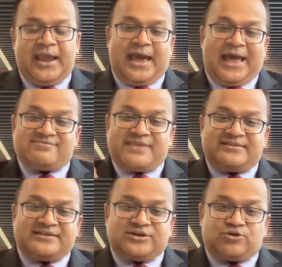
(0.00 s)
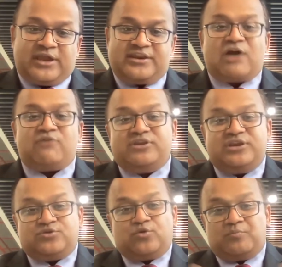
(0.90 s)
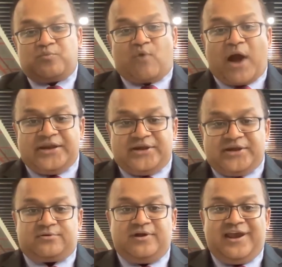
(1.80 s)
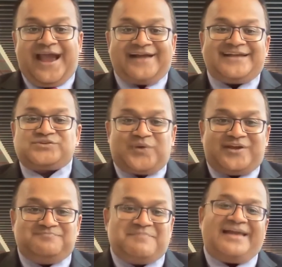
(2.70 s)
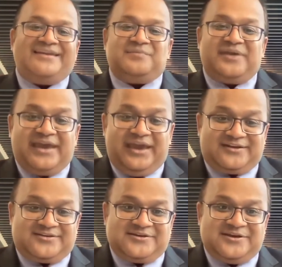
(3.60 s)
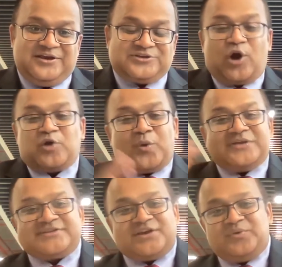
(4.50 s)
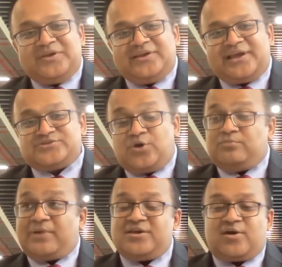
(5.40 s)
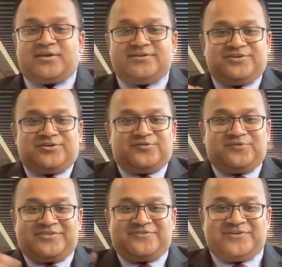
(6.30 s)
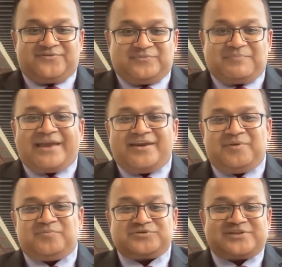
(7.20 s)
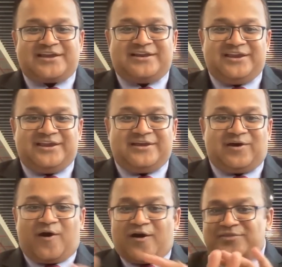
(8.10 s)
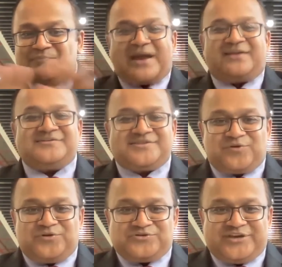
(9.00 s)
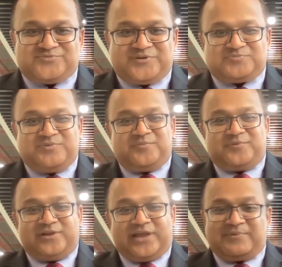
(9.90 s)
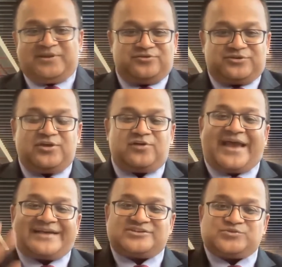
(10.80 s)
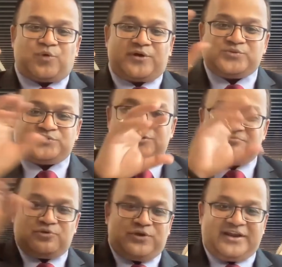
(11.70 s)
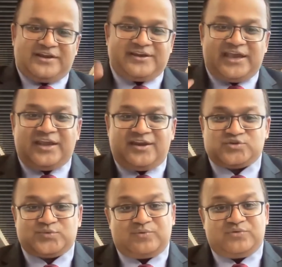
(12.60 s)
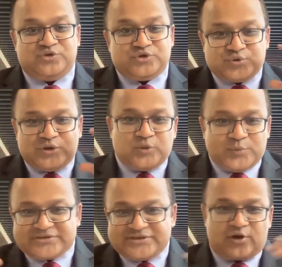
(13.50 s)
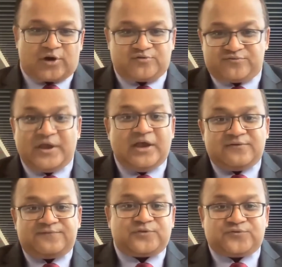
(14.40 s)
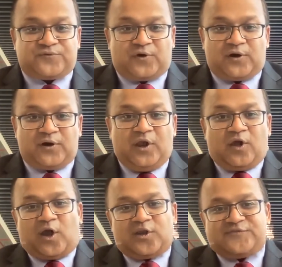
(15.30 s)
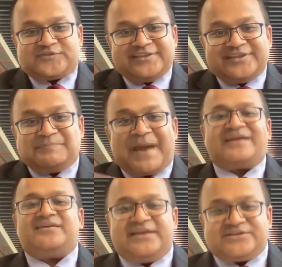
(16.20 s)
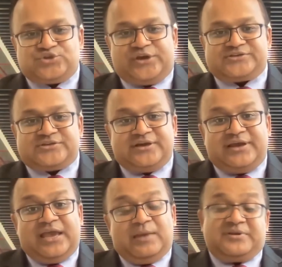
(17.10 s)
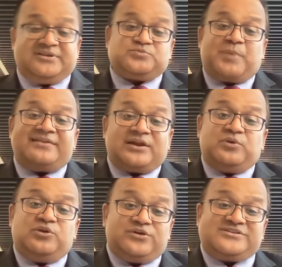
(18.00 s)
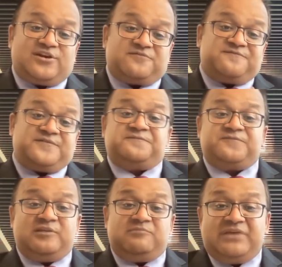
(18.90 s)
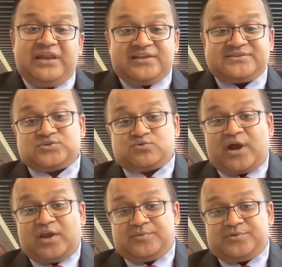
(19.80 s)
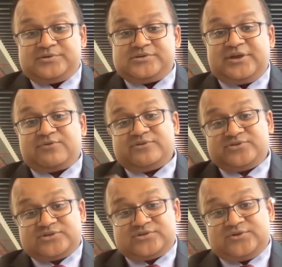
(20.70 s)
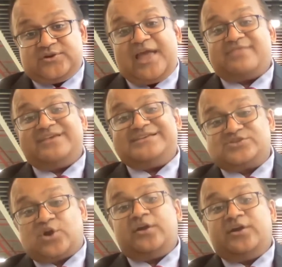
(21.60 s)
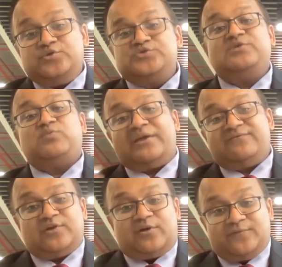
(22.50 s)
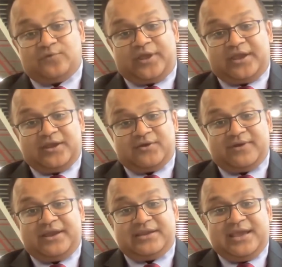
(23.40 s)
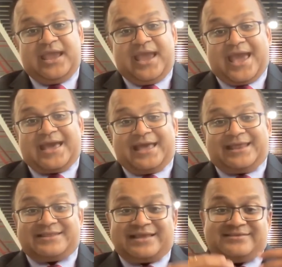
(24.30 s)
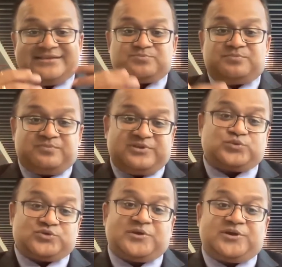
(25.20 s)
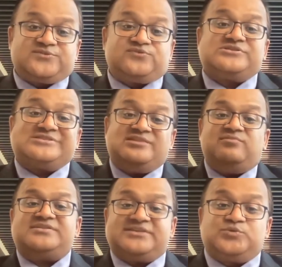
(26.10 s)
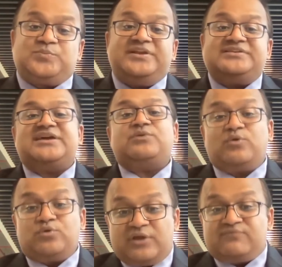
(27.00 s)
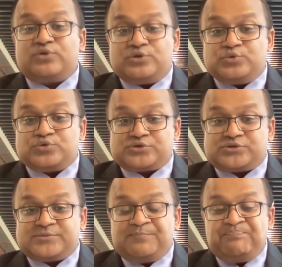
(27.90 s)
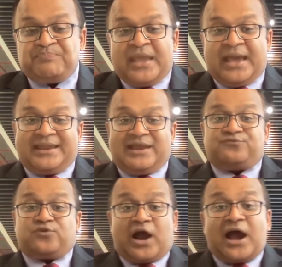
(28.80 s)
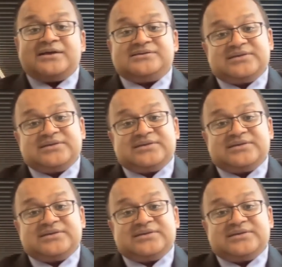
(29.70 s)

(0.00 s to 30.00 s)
And then they said, okay, now we need to go wider. And that's when pandemic hit. So on one side, we realize, oh my God, with pandemic, most likely all the patterns are going to change, because people, I mean, you think of access points which are located in areas where usually you will see a lot of footfall. All of a sudden, the pattern has changed. But despite that, we noticed around 50 million subscribers, they registered and they started using Wi-Fi offloading, right? And this was because of the seamless experience that we could give to the users. And for us,